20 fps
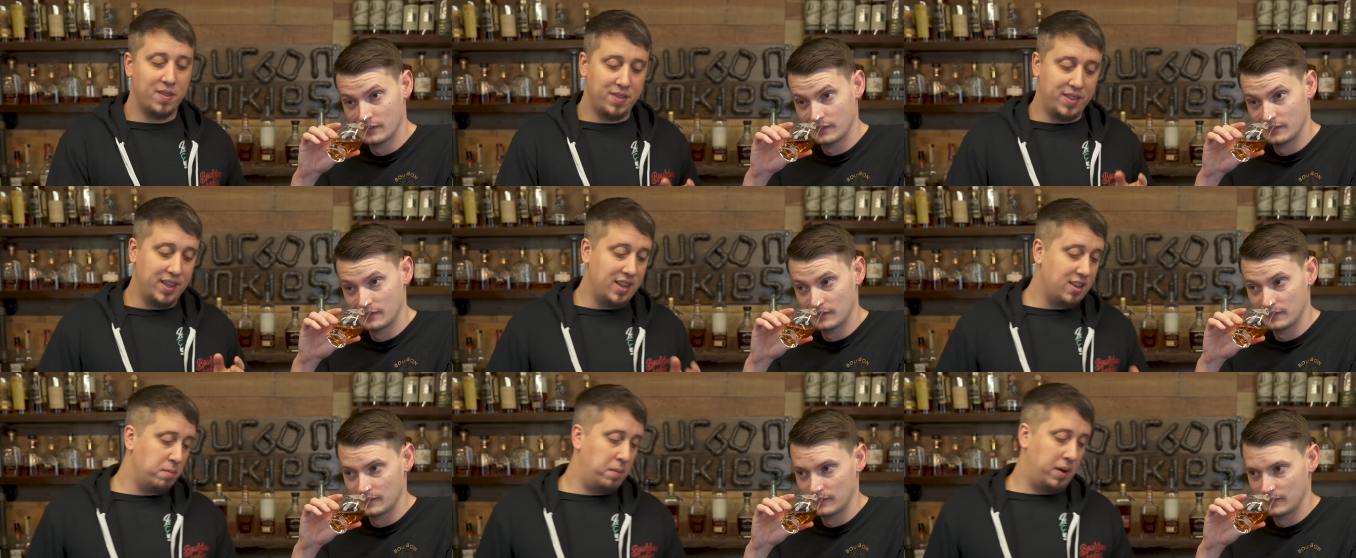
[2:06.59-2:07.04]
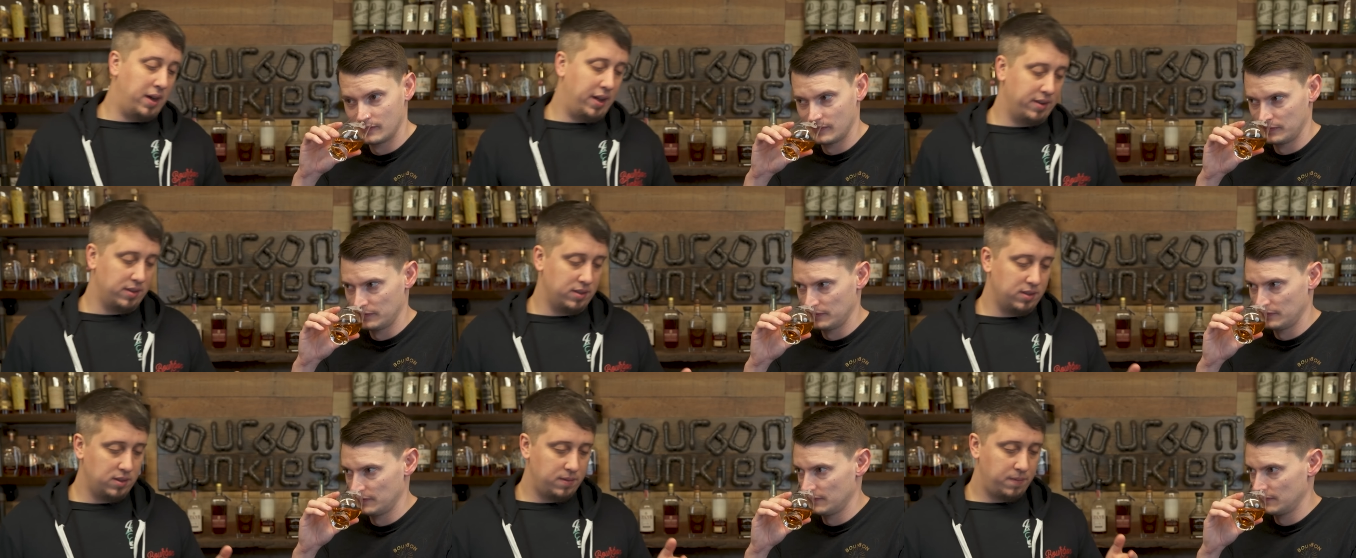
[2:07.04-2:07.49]
Speaker 1: this
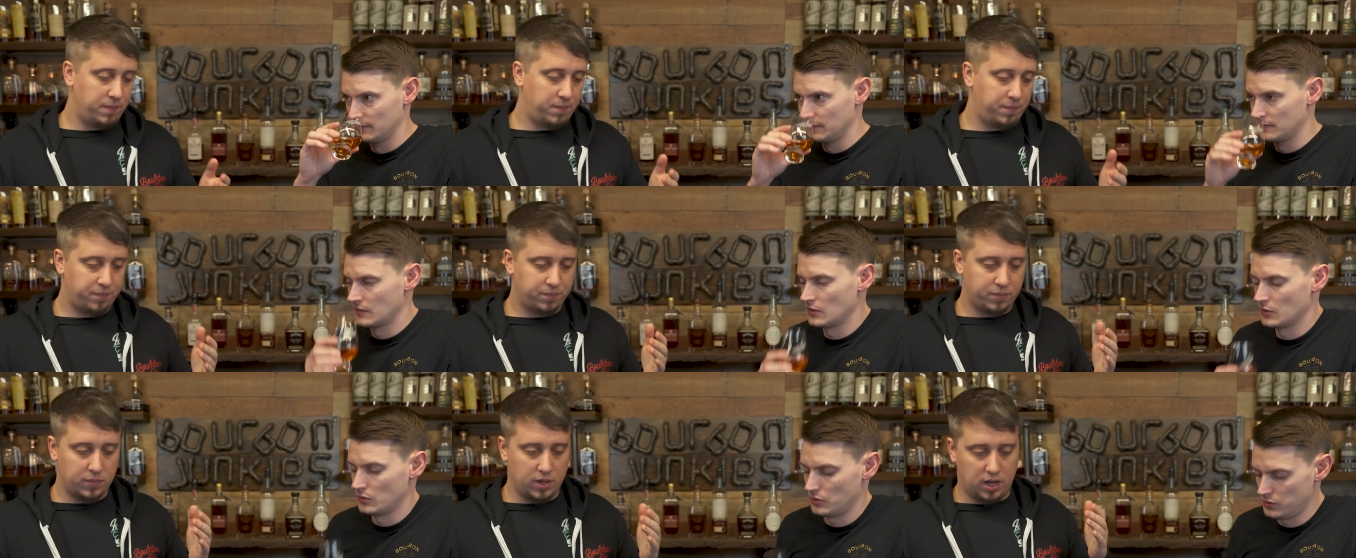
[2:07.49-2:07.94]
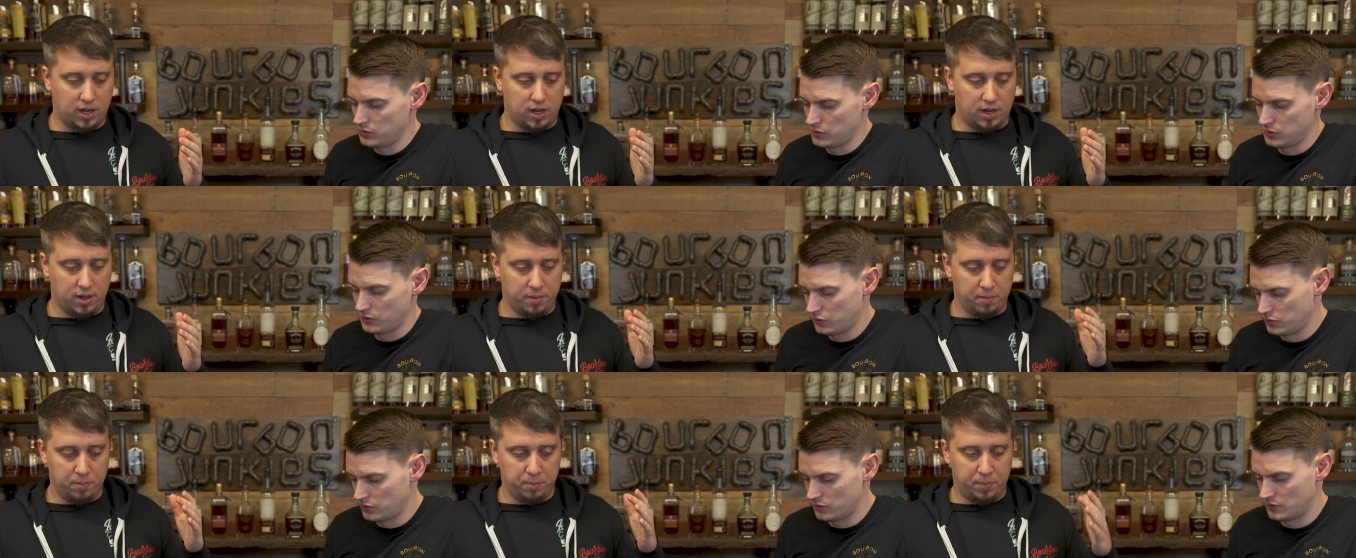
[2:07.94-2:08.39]
bottle,
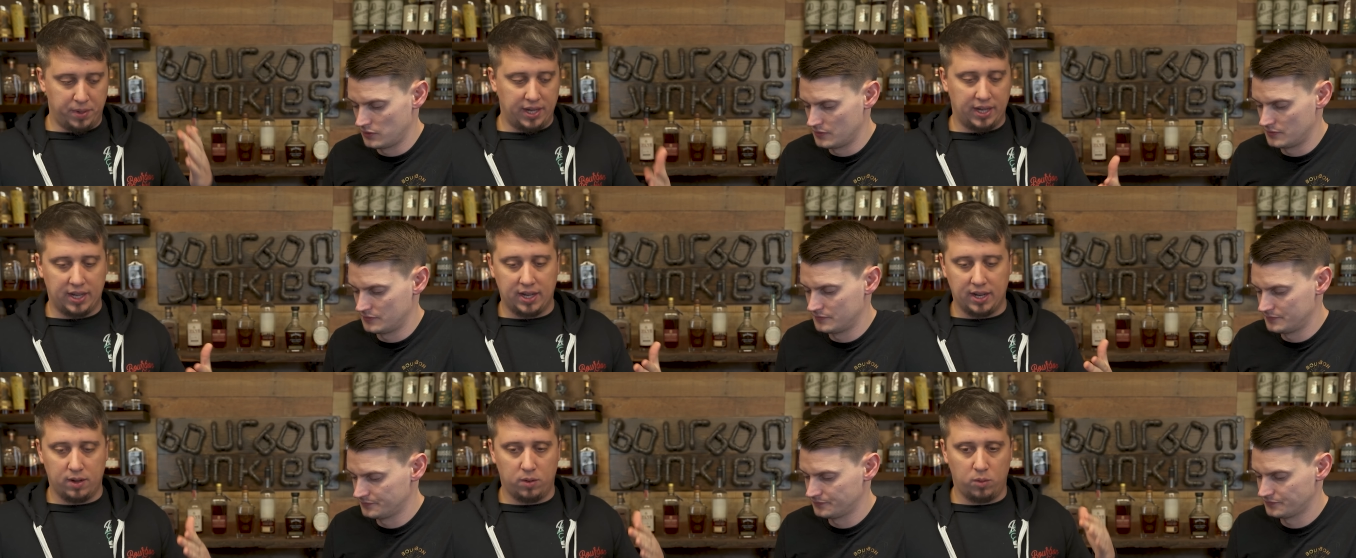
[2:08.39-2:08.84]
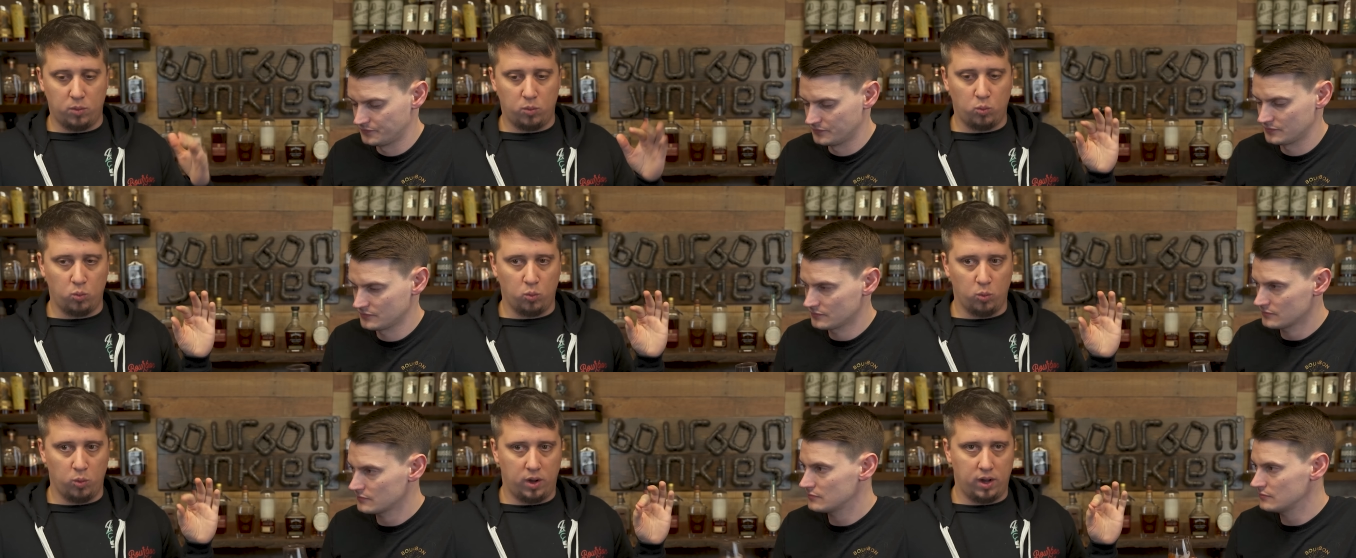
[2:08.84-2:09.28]
um, being,
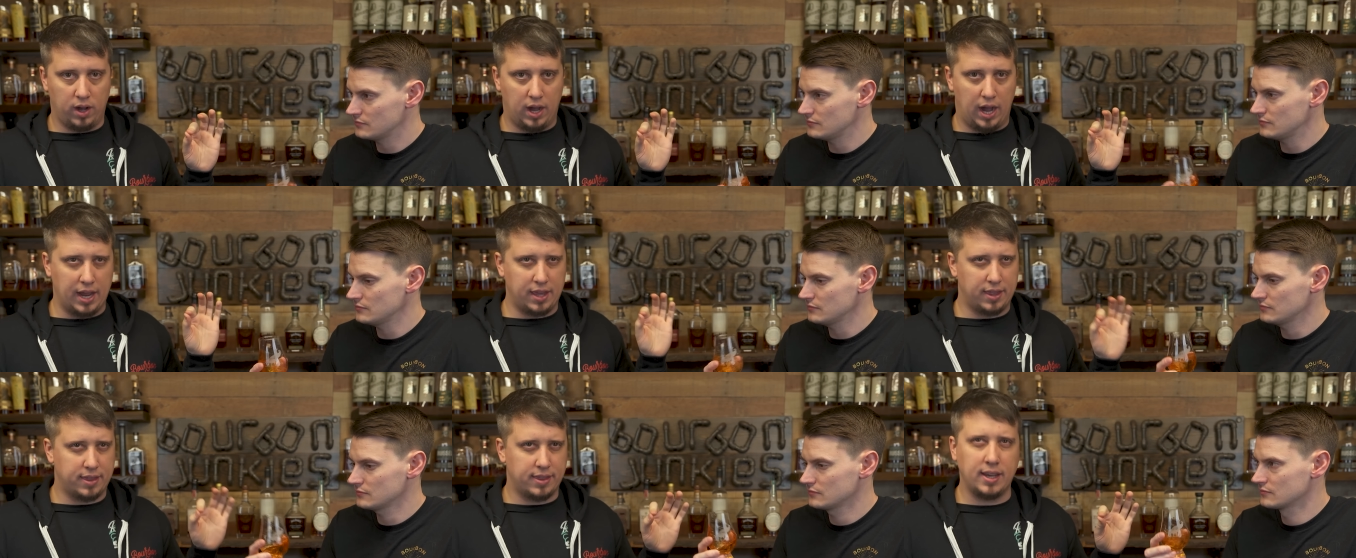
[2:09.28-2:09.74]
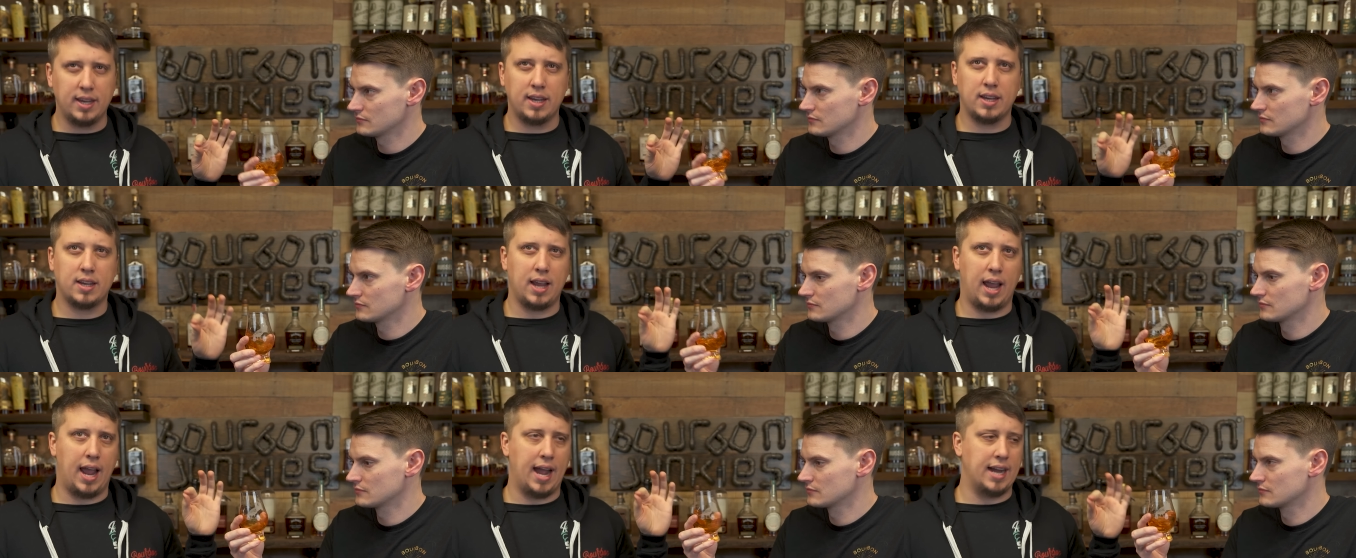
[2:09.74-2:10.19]
I
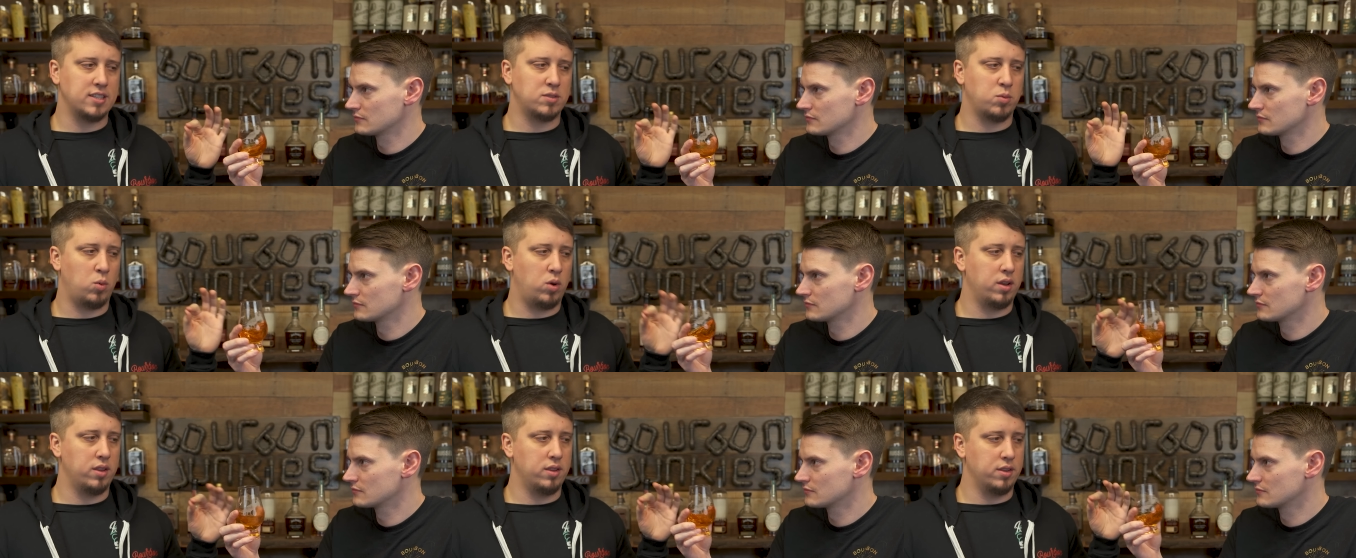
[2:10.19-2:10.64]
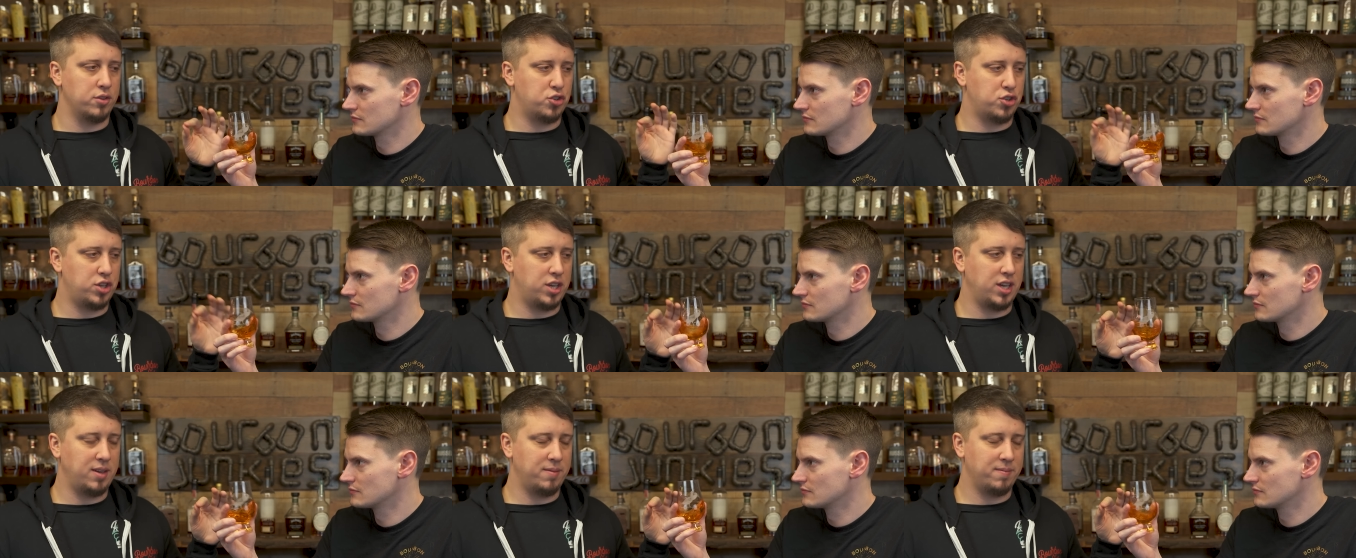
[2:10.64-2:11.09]
think, as one of the
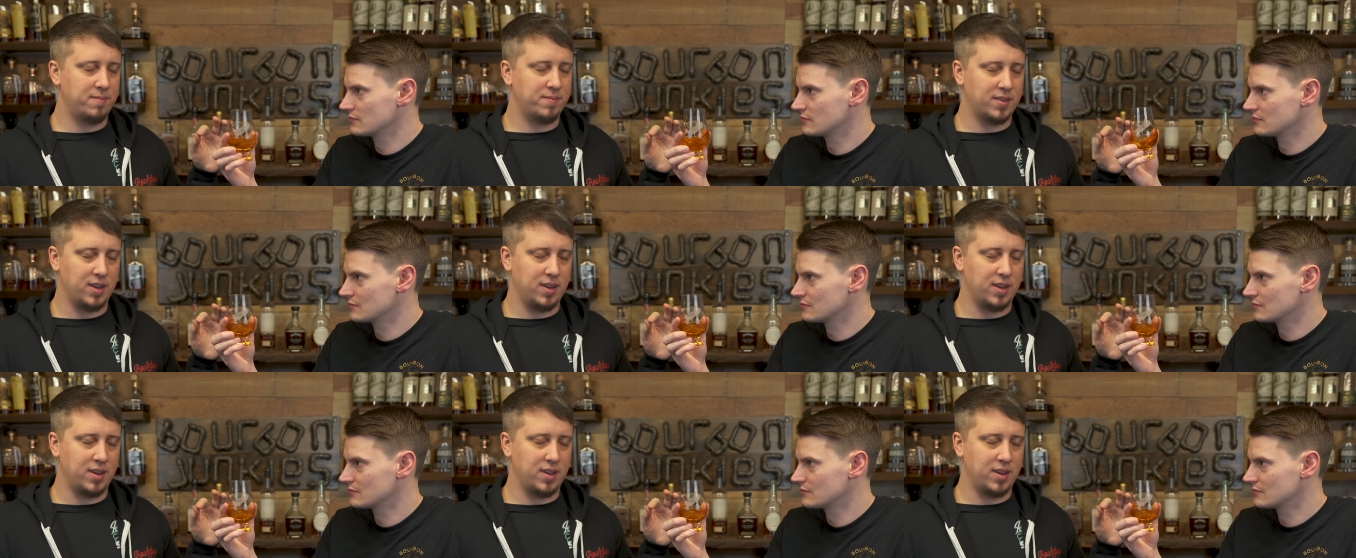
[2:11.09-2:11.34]
cheap